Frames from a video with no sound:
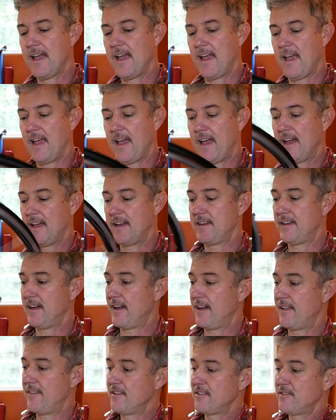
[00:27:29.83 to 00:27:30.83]
And
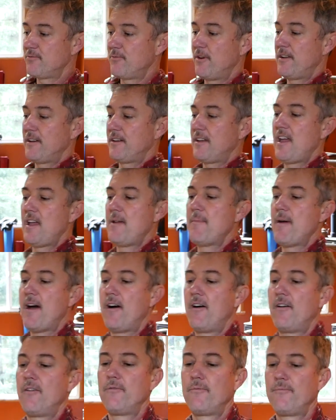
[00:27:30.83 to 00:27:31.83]
this one came
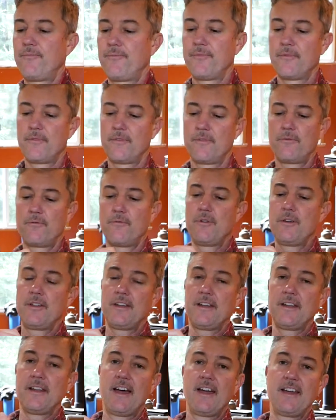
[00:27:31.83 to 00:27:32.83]
out
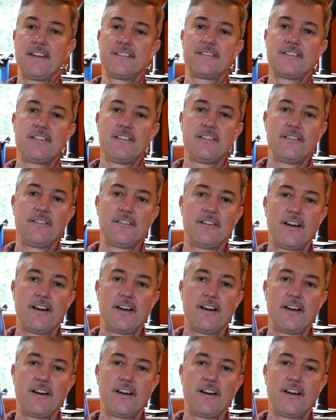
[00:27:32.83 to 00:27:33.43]
really nice too.